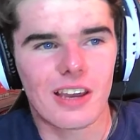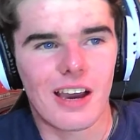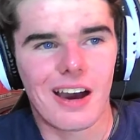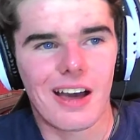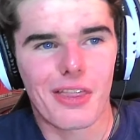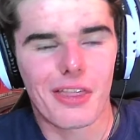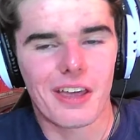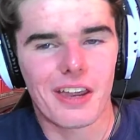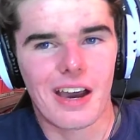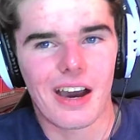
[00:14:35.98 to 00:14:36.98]

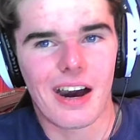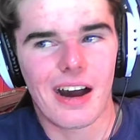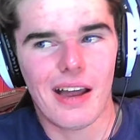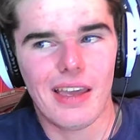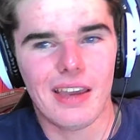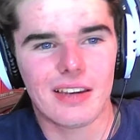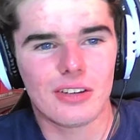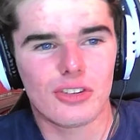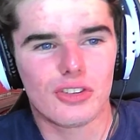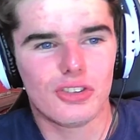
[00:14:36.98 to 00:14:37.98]
that I
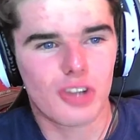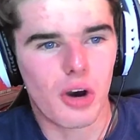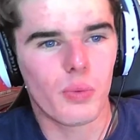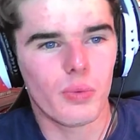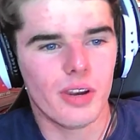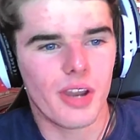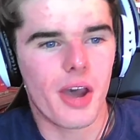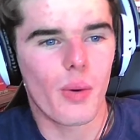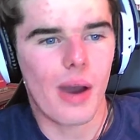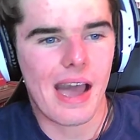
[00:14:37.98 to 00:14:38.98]
don't
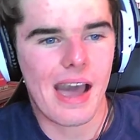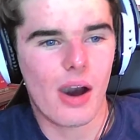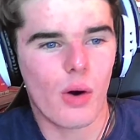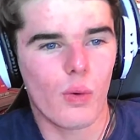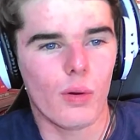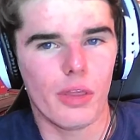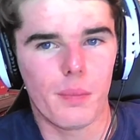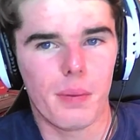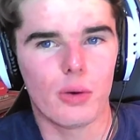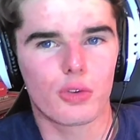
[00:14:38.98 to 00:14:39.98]
know how the
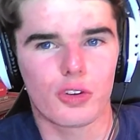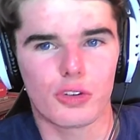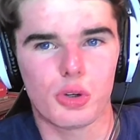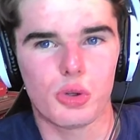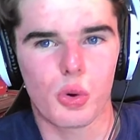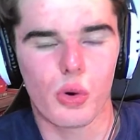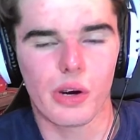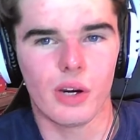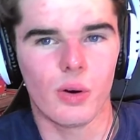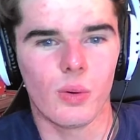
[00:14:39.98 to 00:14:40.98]
poster
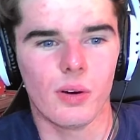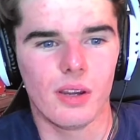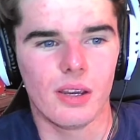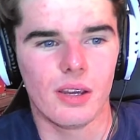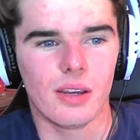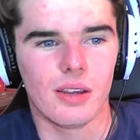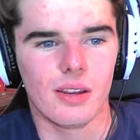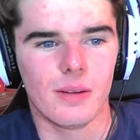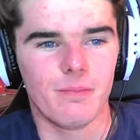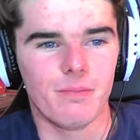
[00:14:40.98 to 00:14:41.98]
tutorial...
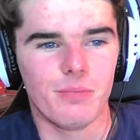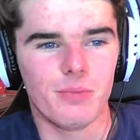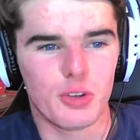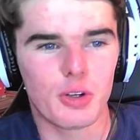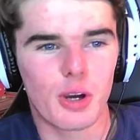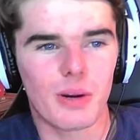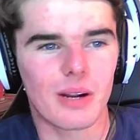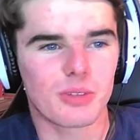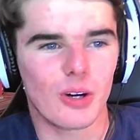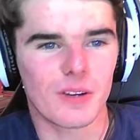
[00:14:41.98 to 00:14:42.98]
Do you know what I'm
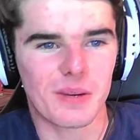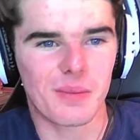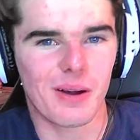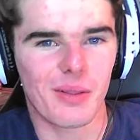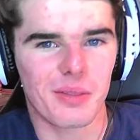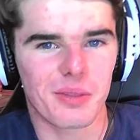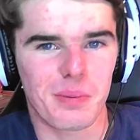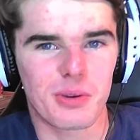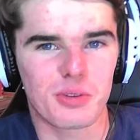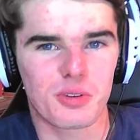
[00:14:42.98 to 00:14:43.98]
talking about, the
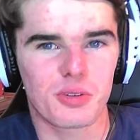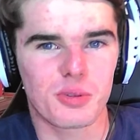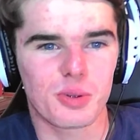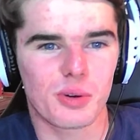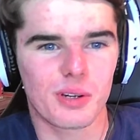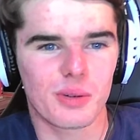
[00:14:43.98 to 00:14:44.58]
poster tutorial? Yeah.